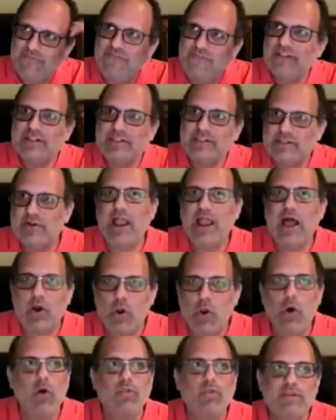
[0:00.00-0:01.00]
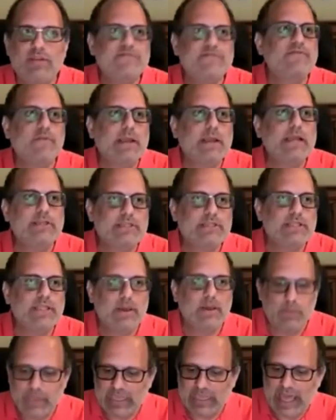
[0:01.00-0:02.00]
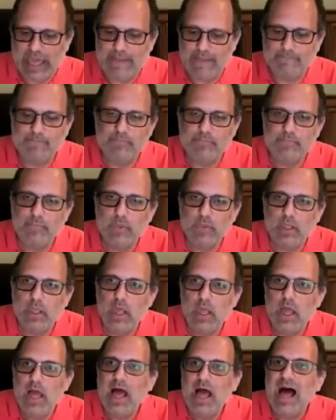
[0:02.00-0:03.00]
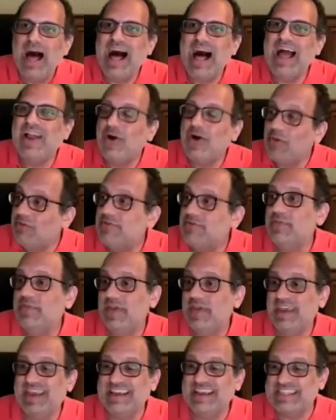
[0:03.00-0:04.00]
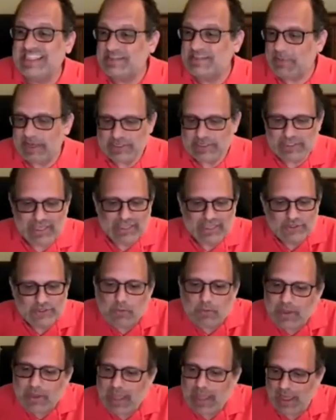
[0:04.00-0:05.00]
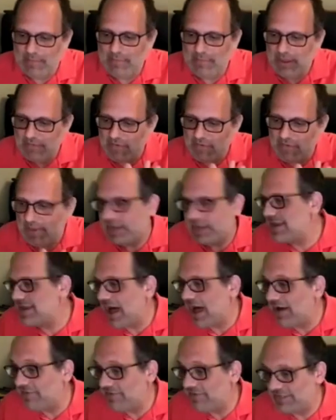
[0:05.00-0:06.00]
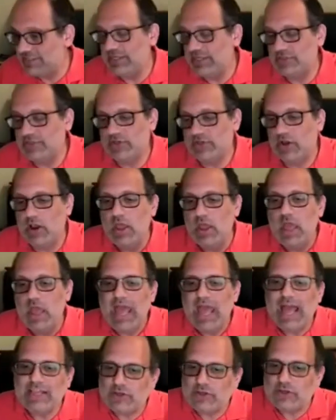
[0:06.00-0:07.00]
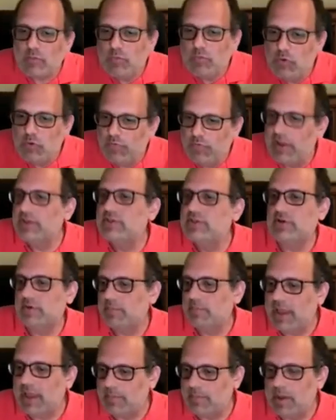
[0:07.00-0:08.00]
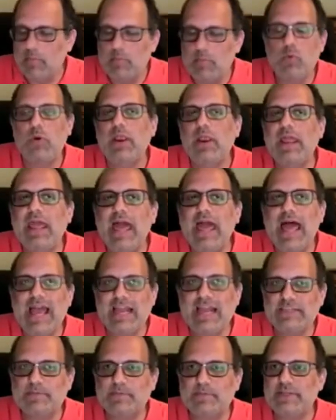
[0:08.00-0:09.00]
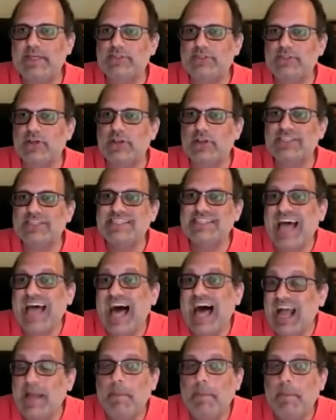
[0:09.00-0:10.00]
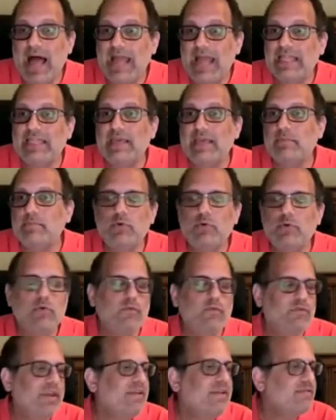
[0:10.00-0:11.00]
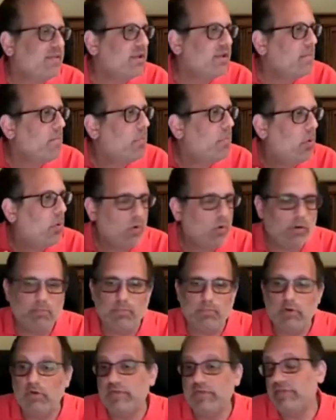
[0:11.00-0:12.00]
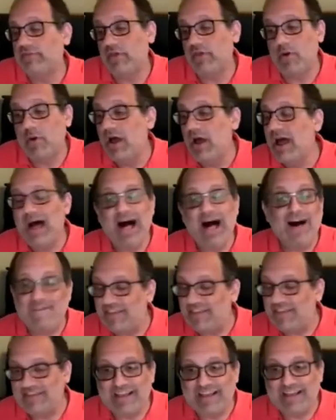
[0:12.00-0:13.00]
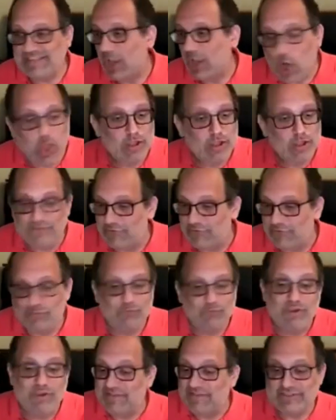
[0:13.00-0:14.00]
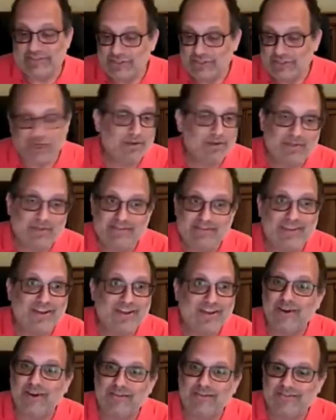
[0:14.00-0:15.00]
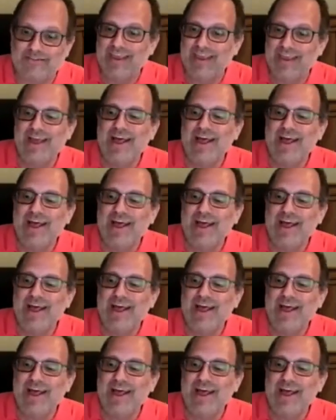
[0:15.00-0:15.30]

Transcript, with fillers: filter out all this information that we get. I also think, especially as you're becoming from a novice teacher, as you're moving to becoming a more expert teacher, stockpiling moves is an important move. And so obviously I say all of you should revisit Jeremy C. Carr's